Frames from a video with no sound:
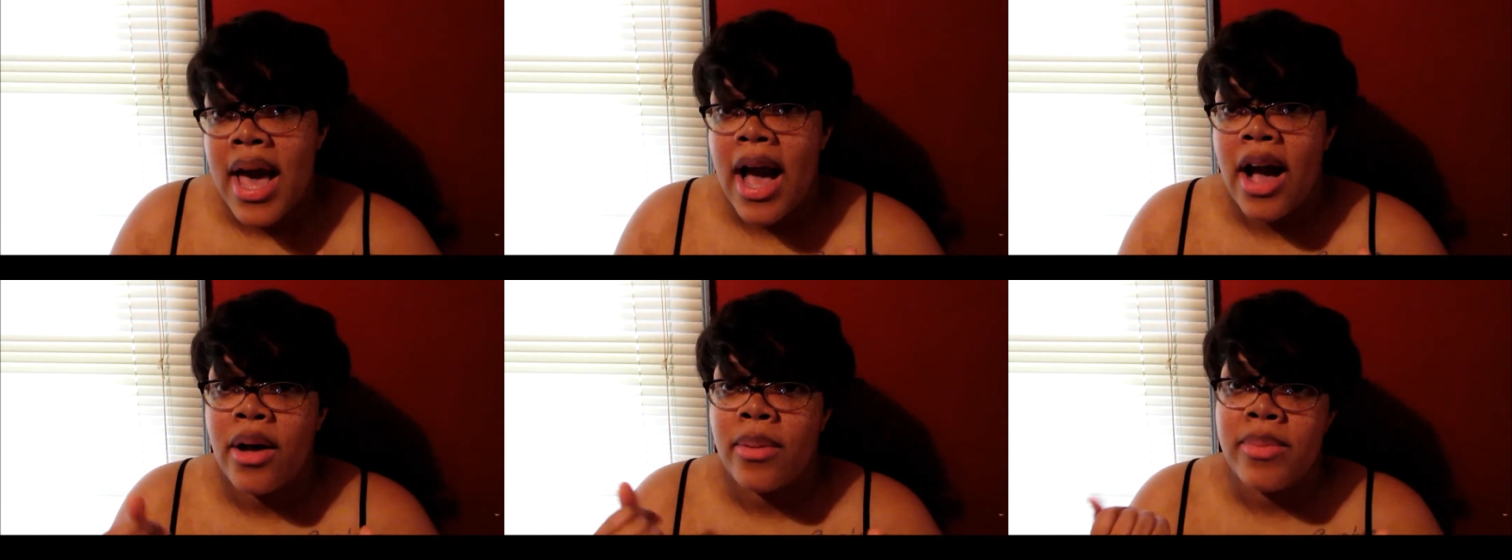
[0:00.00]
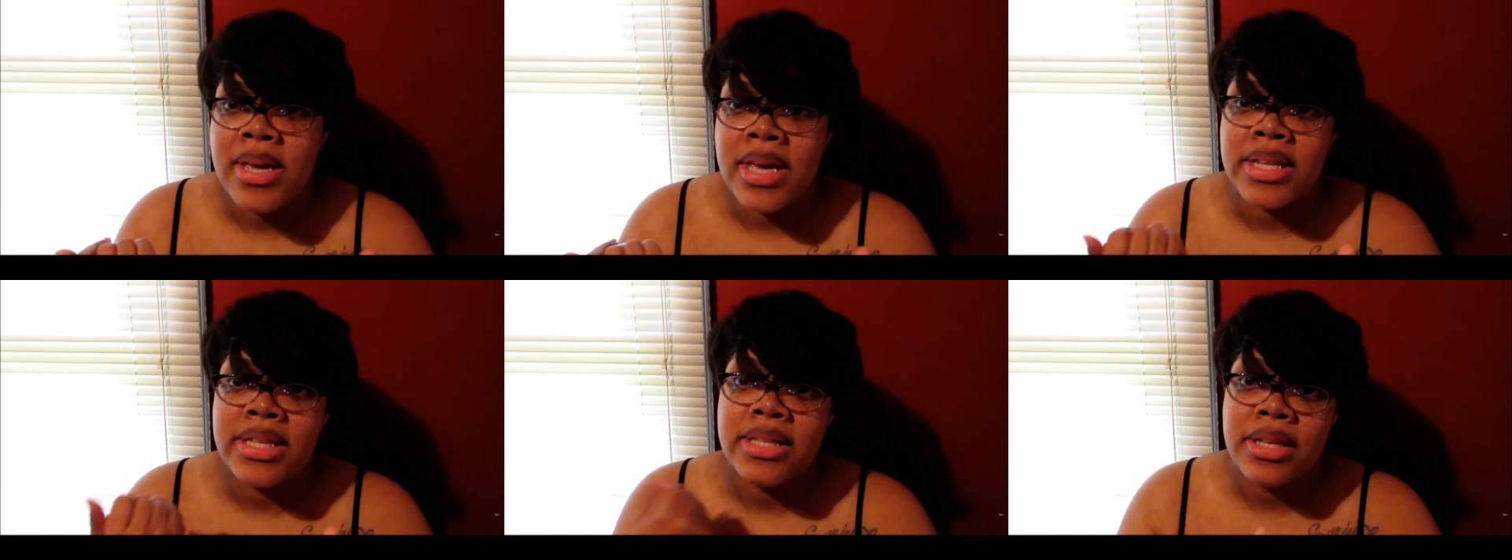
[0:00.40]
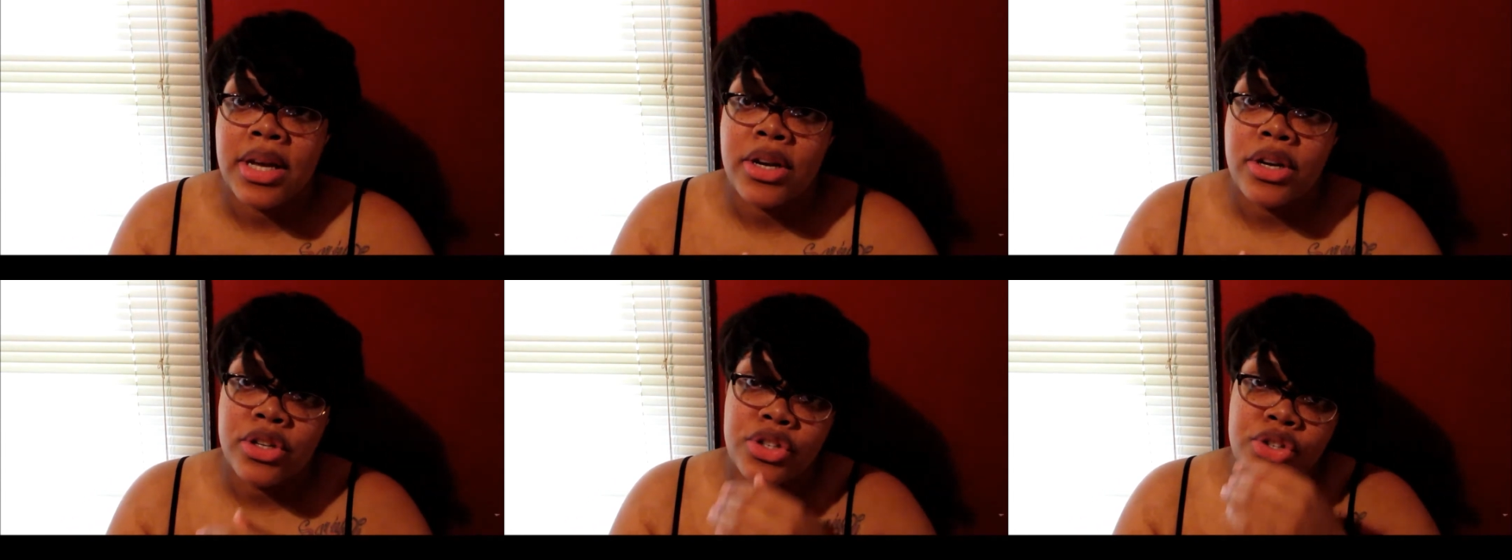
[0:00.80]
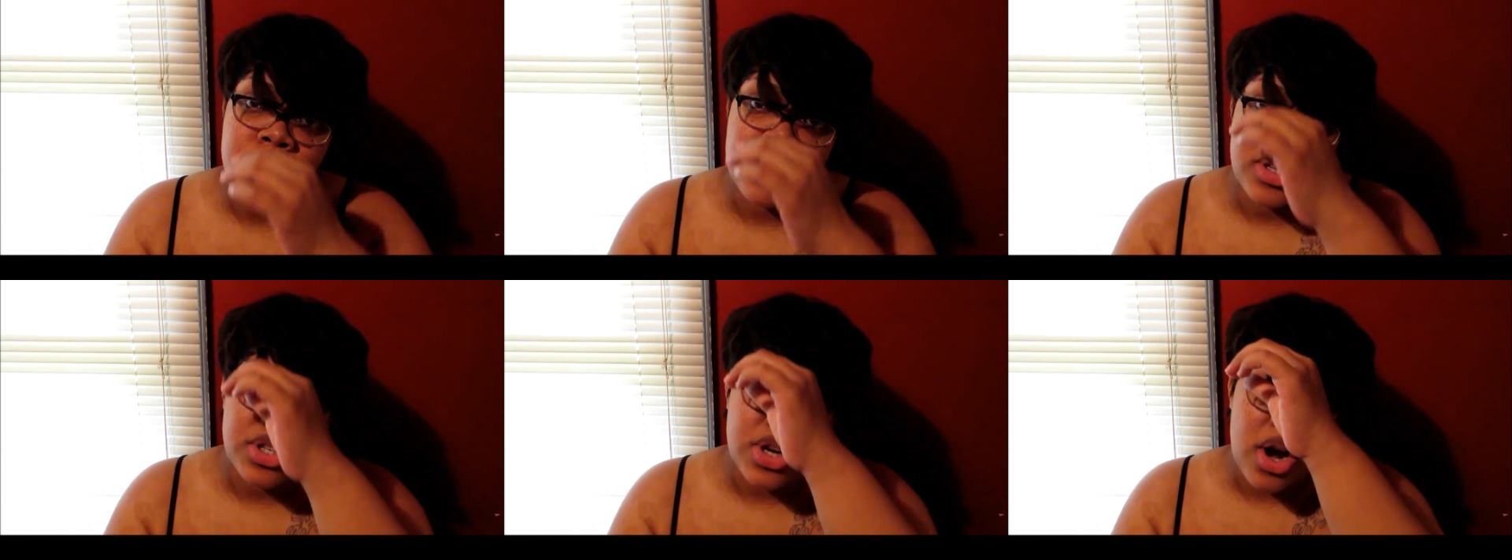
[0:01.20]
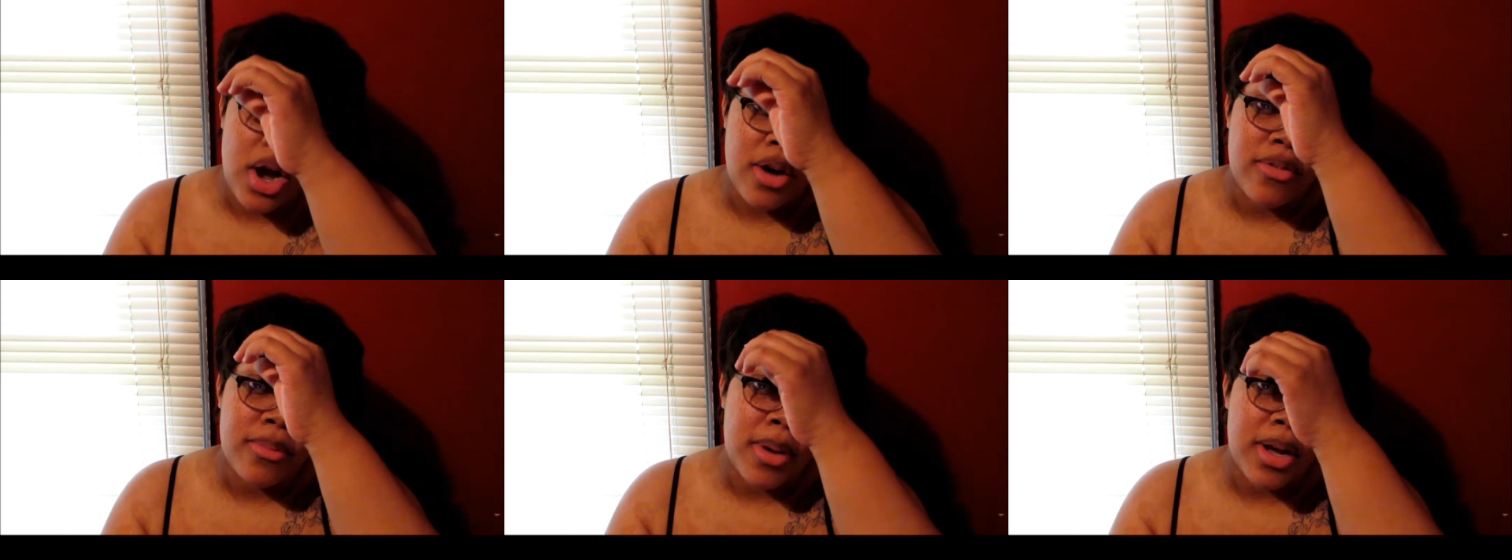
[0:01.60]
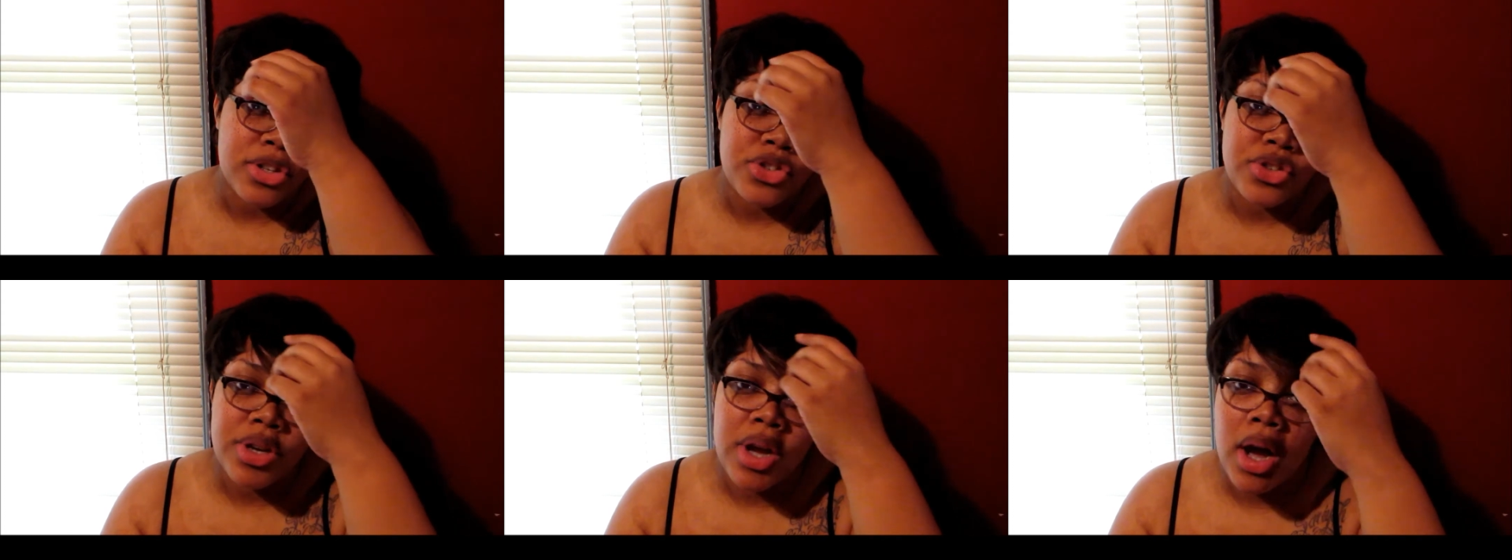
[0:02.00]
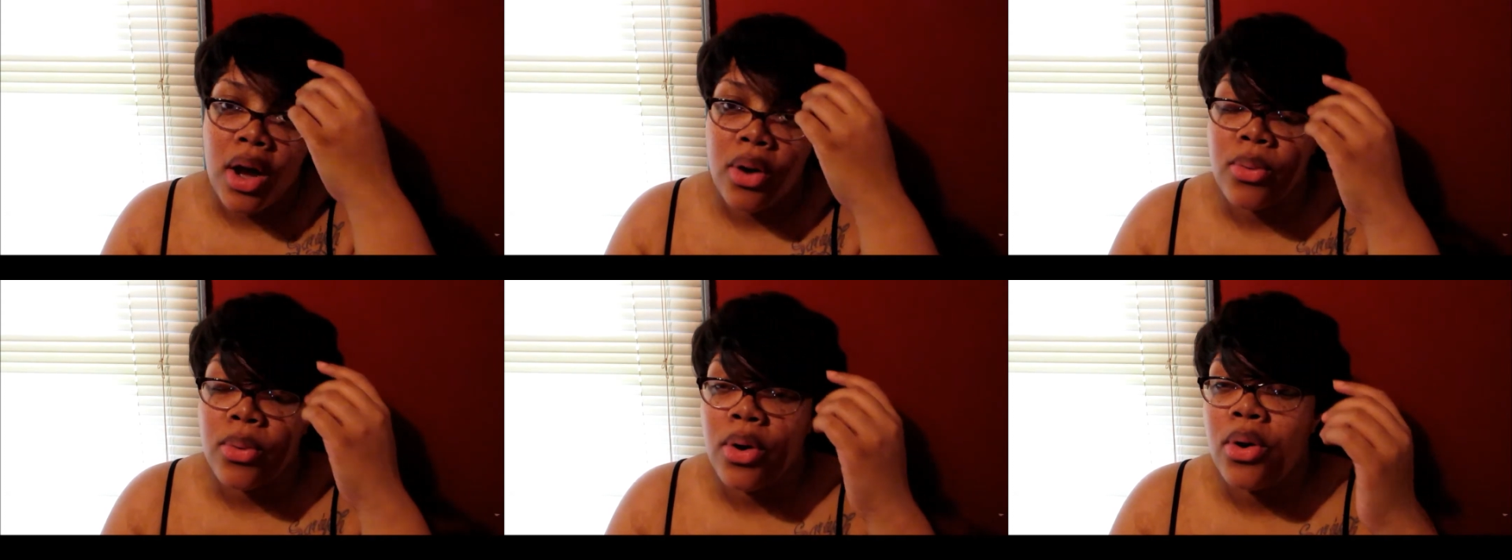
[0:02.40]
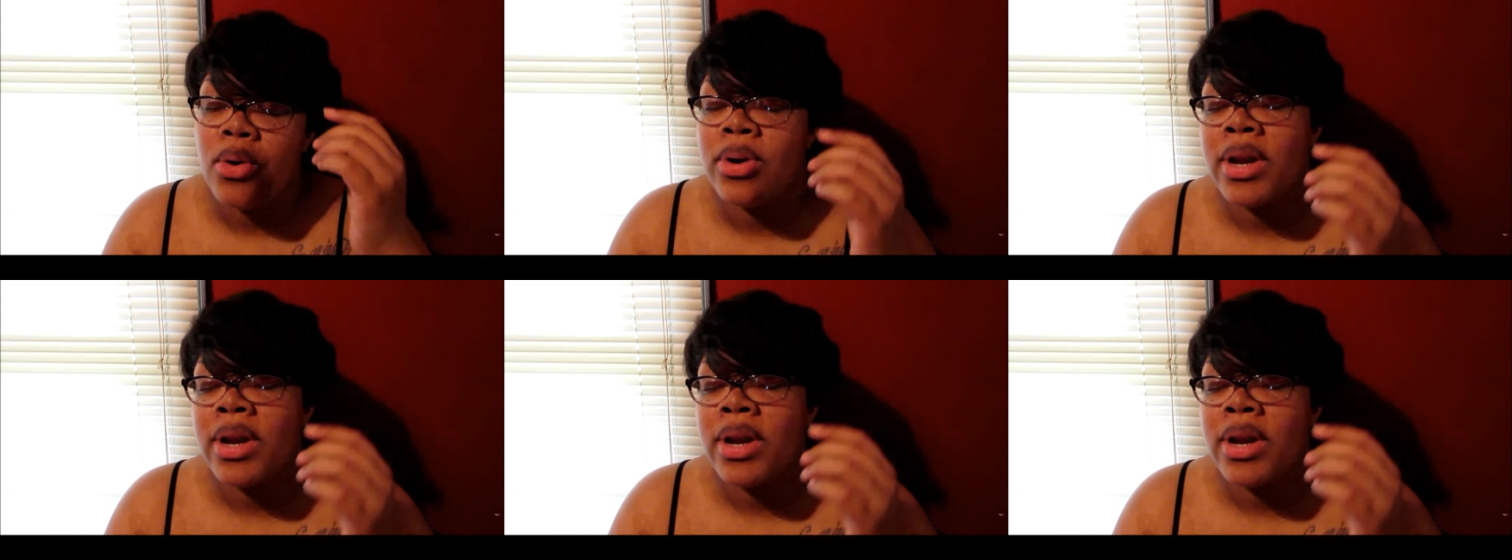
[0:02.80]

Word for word: I'll be in Tucker, Georgia off Montreal Road,